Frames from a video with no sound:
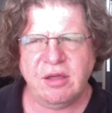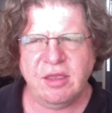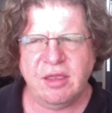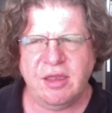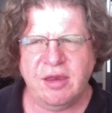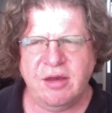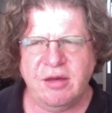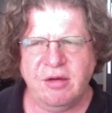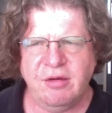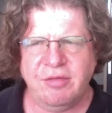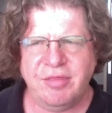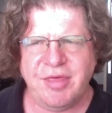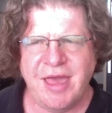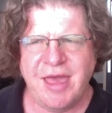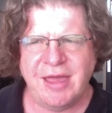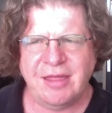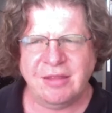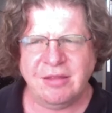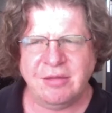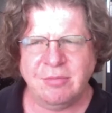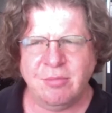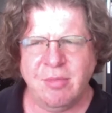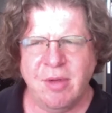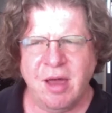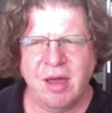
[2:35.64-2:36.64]
hear that
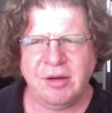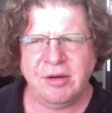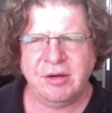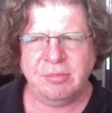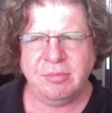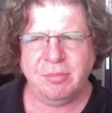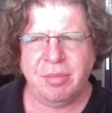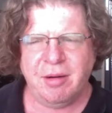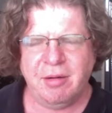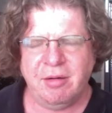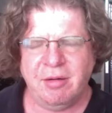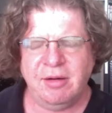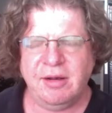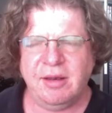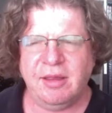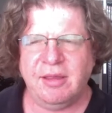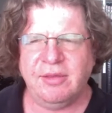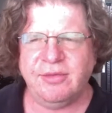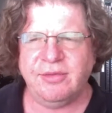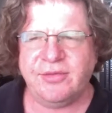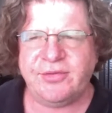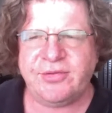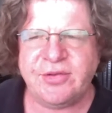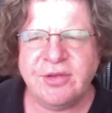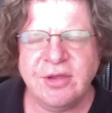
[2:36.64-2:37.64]
in modern
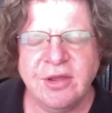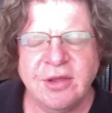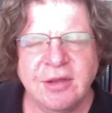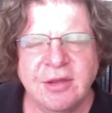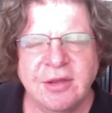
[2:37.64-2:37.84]
parlance.